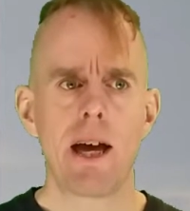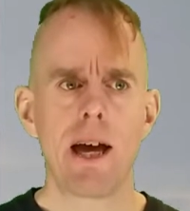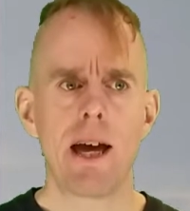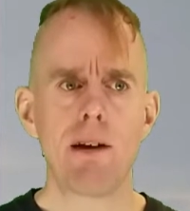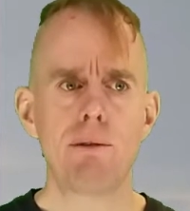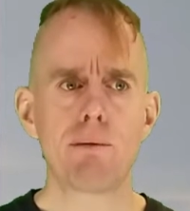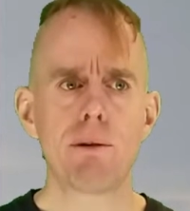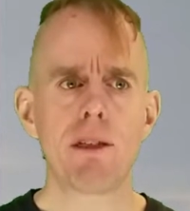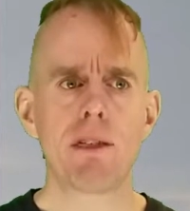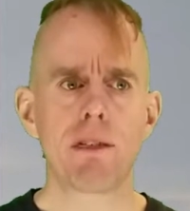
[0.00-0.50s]

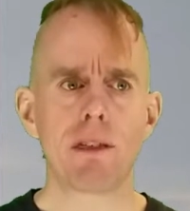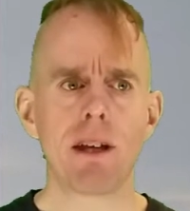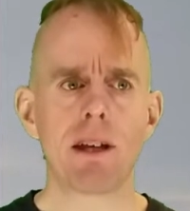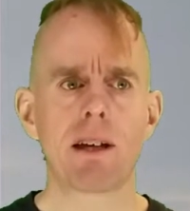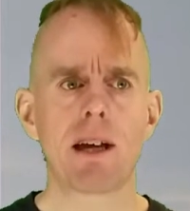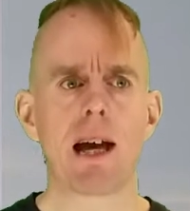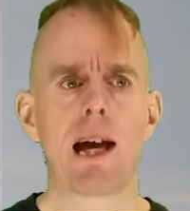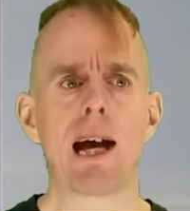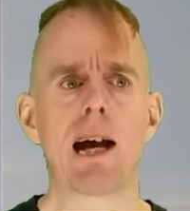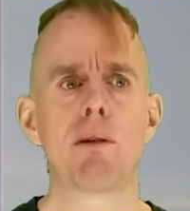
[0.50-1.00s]
If we
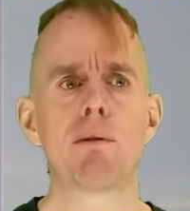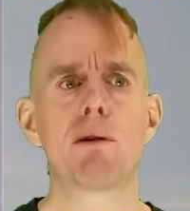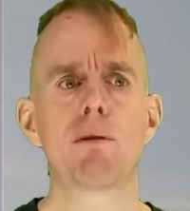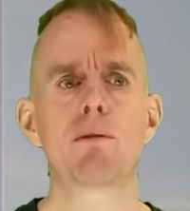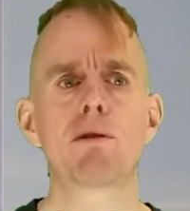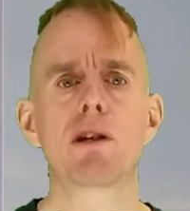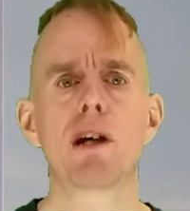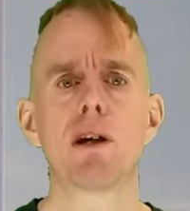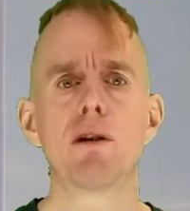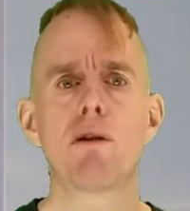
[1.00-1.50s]
think how we
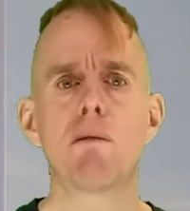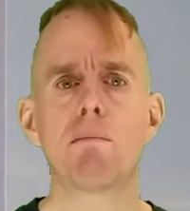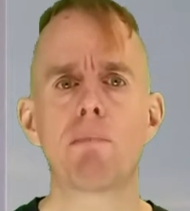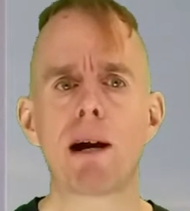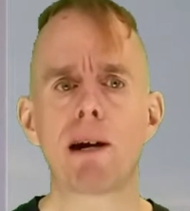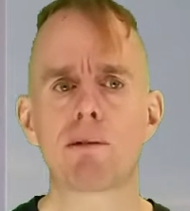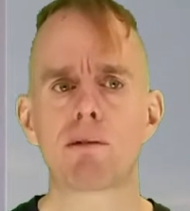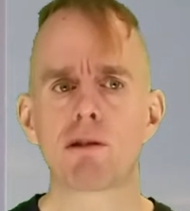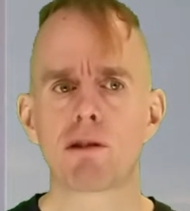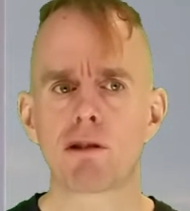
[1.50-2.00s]
would go
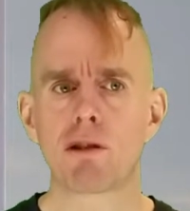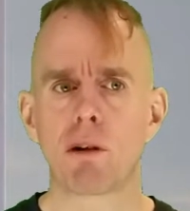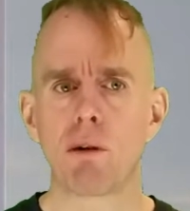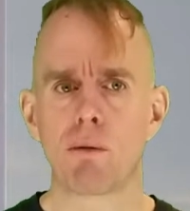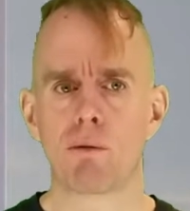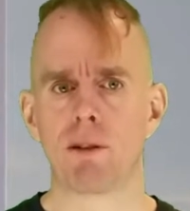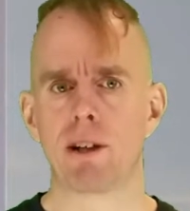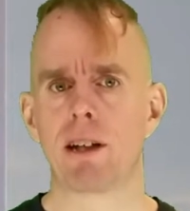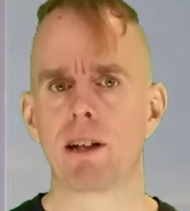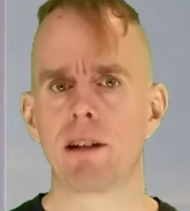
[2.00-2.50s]
about
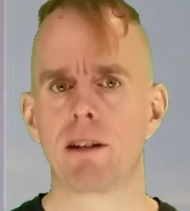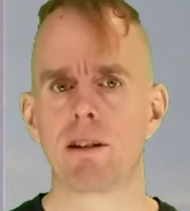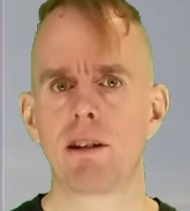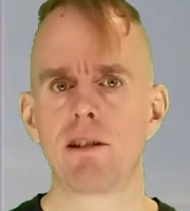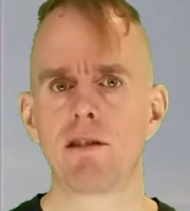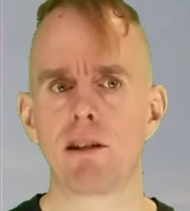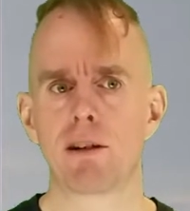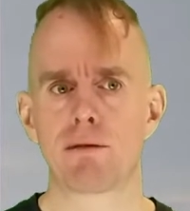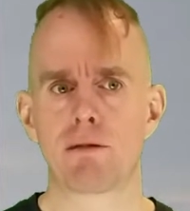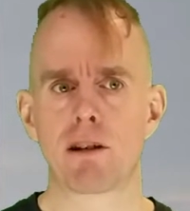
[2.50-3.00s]
solving
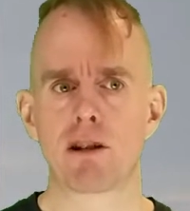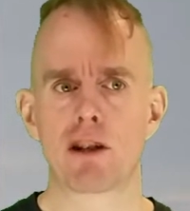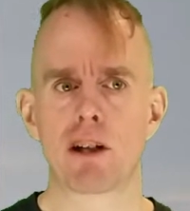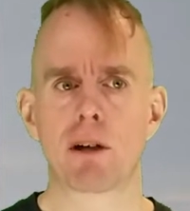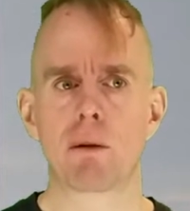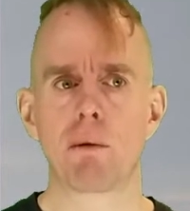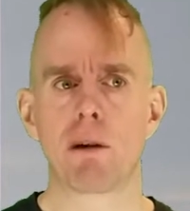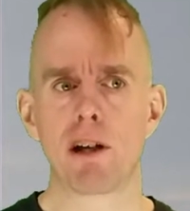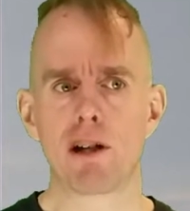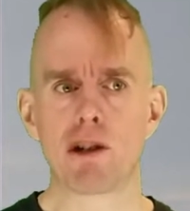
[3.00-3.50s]
these differential
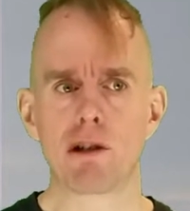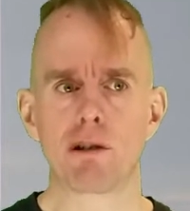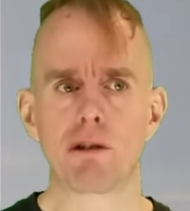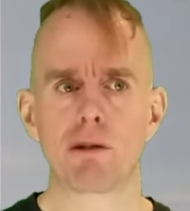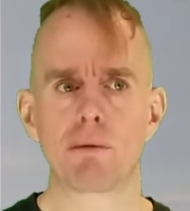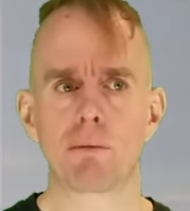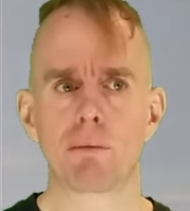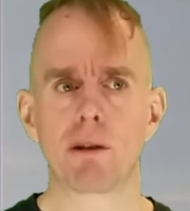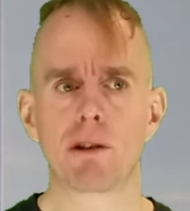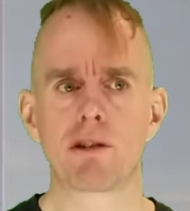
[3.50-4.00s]

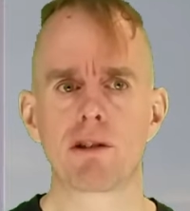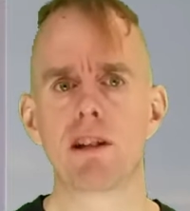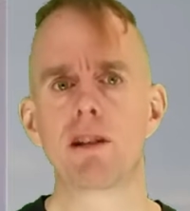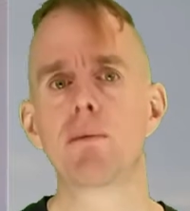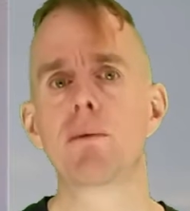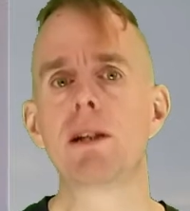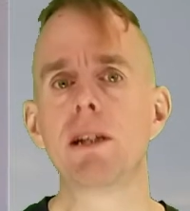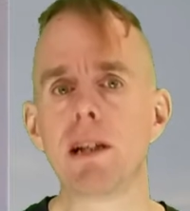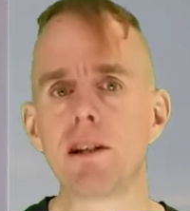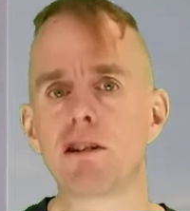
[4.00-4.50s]
equations, we'll see
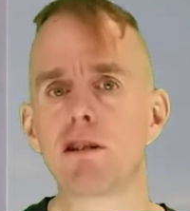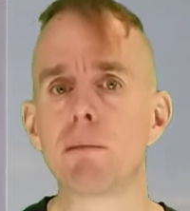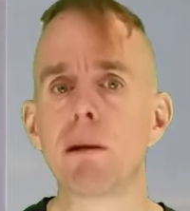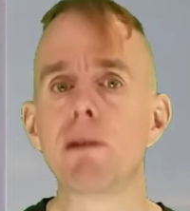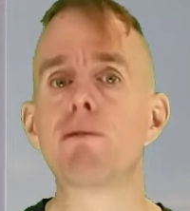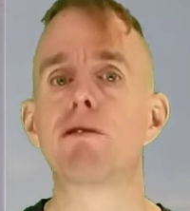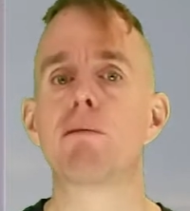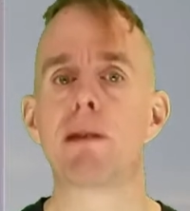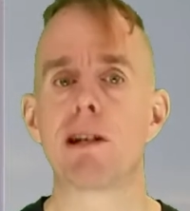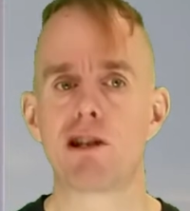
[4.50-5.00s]
that we need some
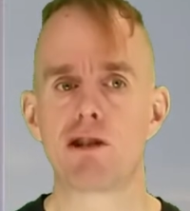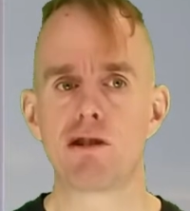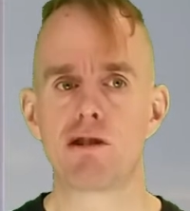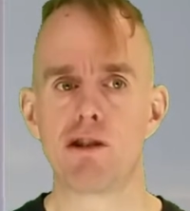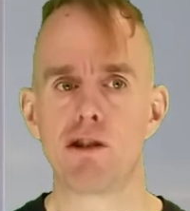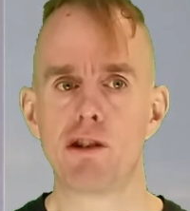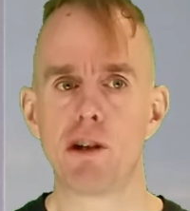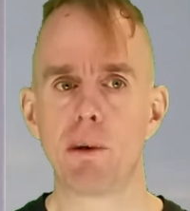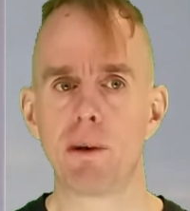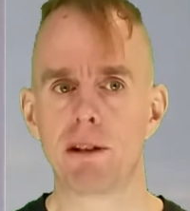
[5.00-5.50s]
information
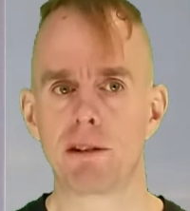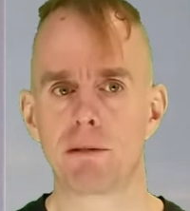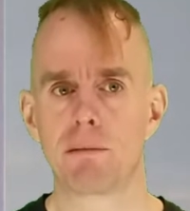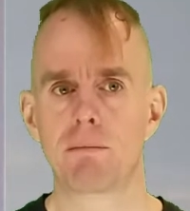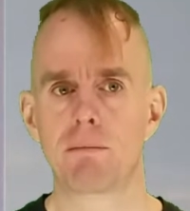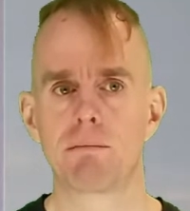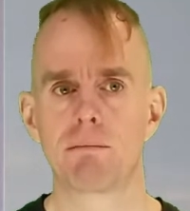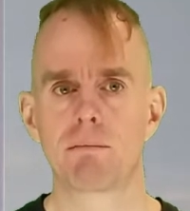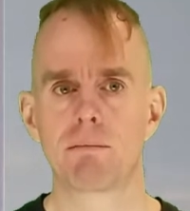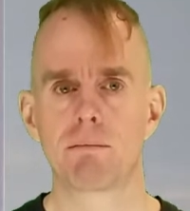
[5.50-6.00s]
to do it.
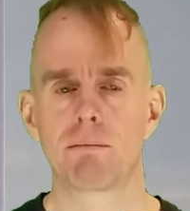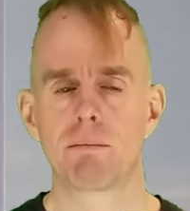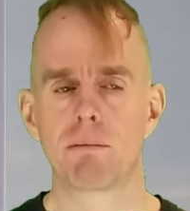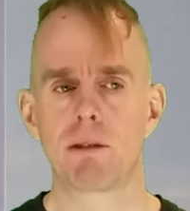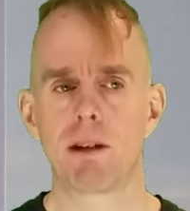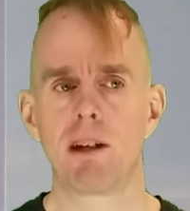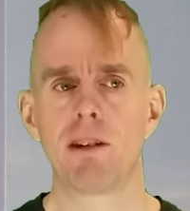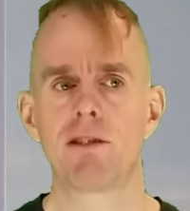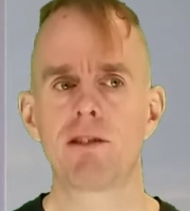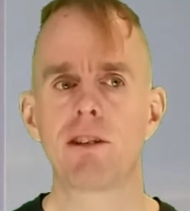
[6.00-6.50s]

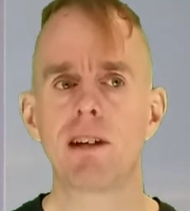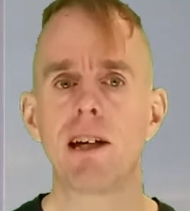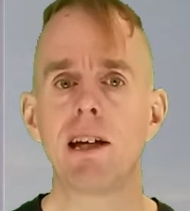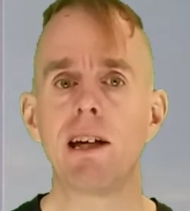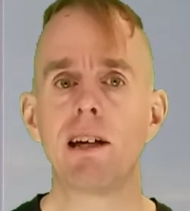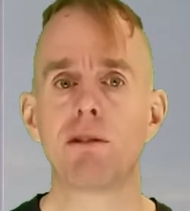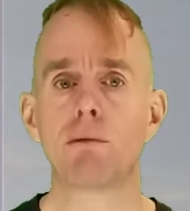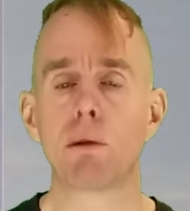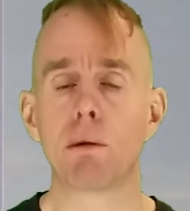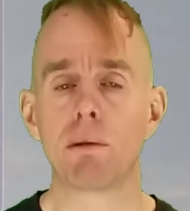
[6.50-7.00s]
This
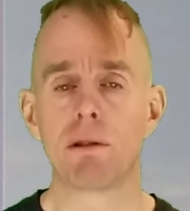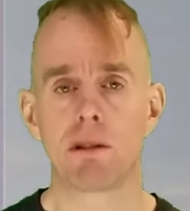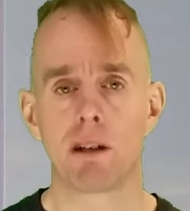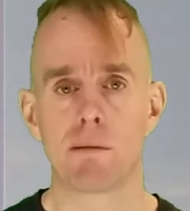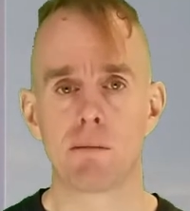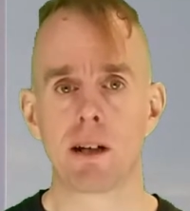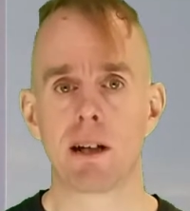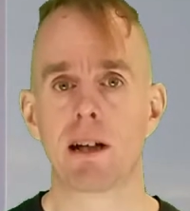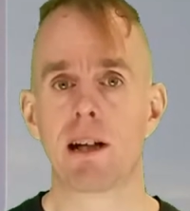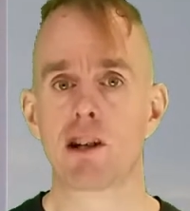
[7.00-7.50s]
is what we
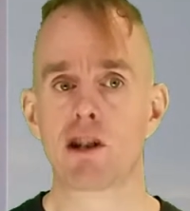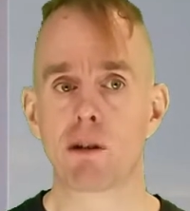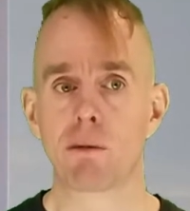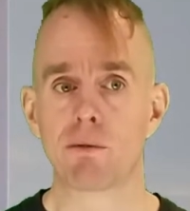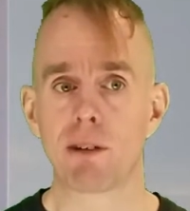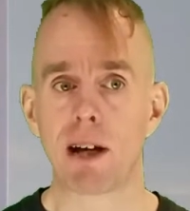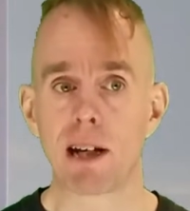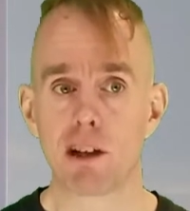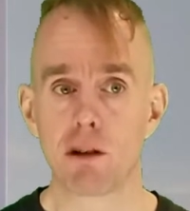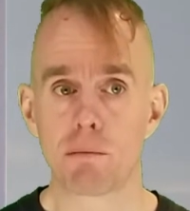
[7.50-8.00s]
term an initial
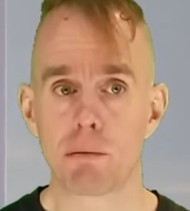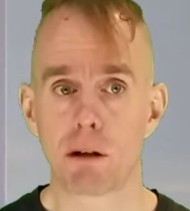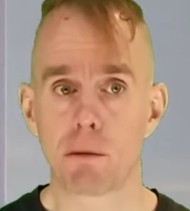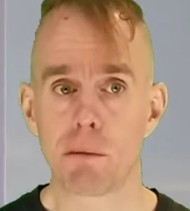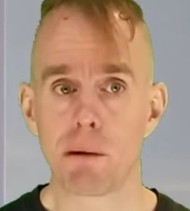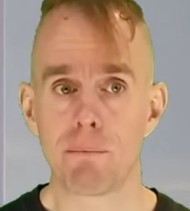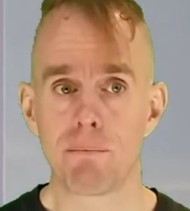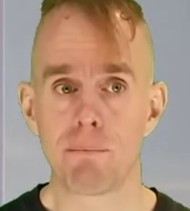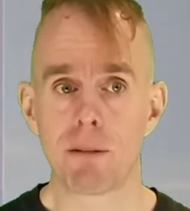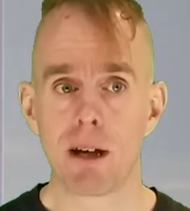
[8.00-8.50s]
value
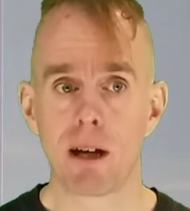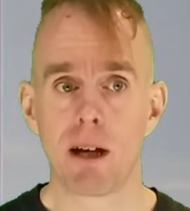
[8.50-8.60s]
problem.